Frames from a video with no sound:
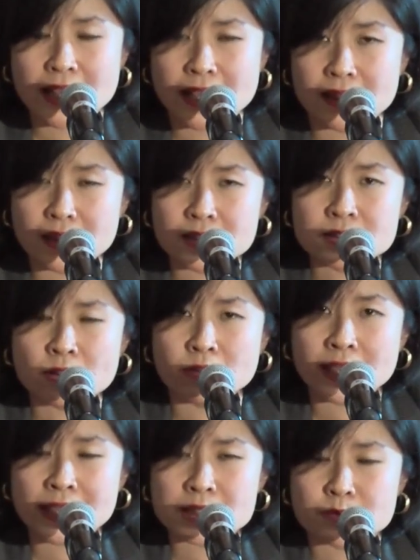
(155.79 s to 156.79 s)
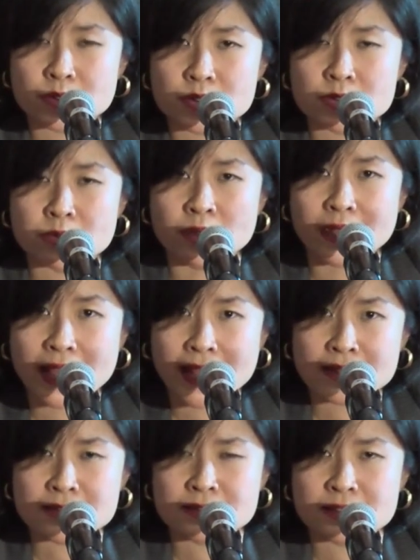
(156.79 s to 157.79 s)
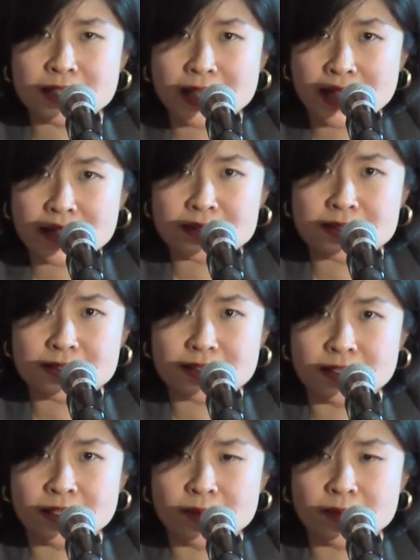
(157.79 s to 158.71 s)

And these three experts will act as